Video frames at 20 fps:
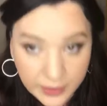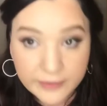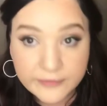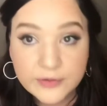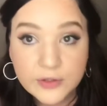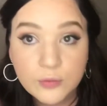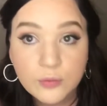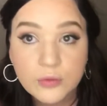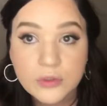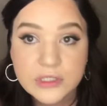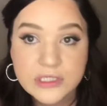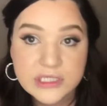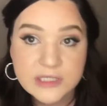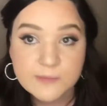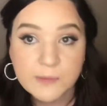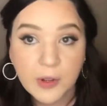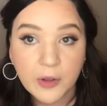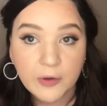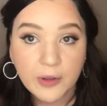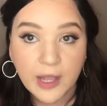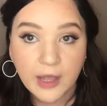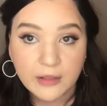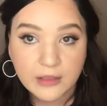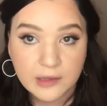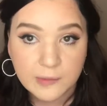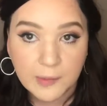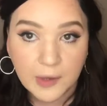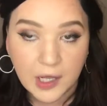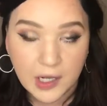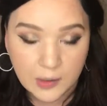If you want to smoke out
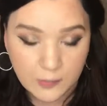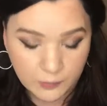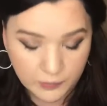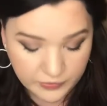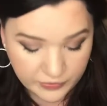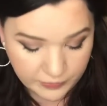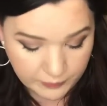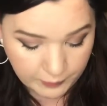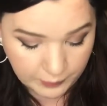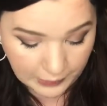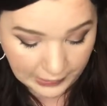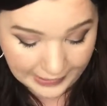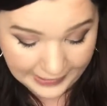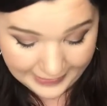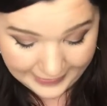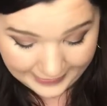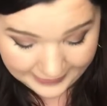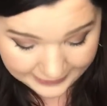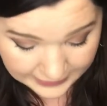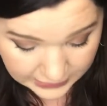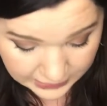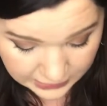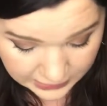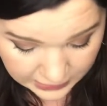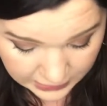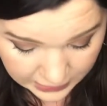the bottom with black,